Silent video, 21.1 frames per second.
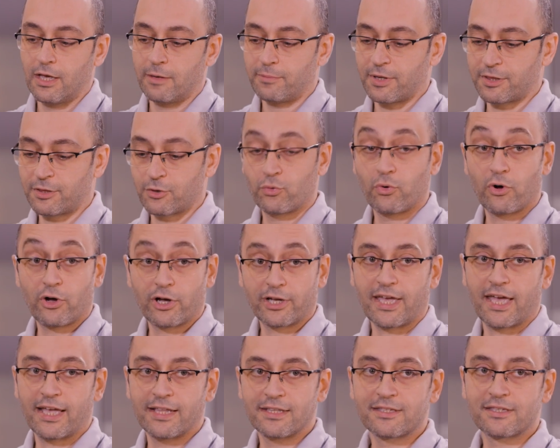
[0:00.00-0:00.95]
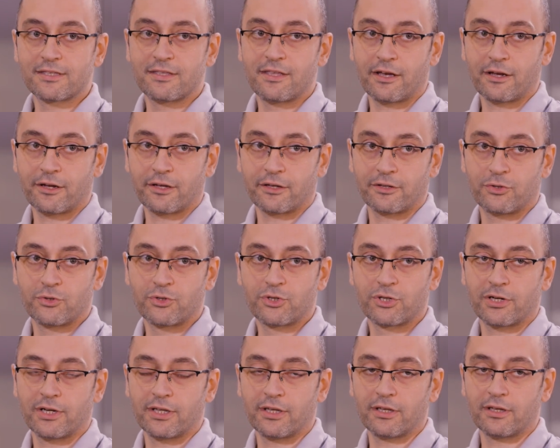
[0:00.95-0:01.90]
but the work ends there
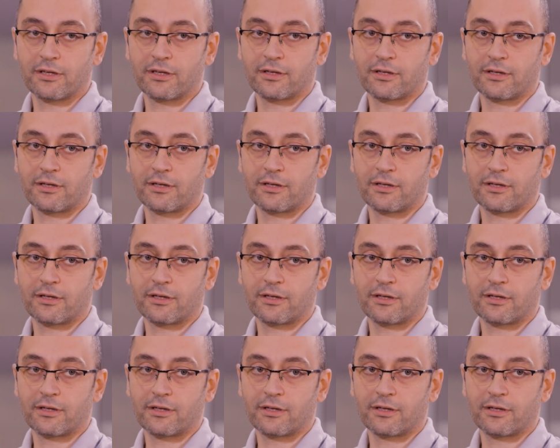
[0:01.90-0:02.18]
usually,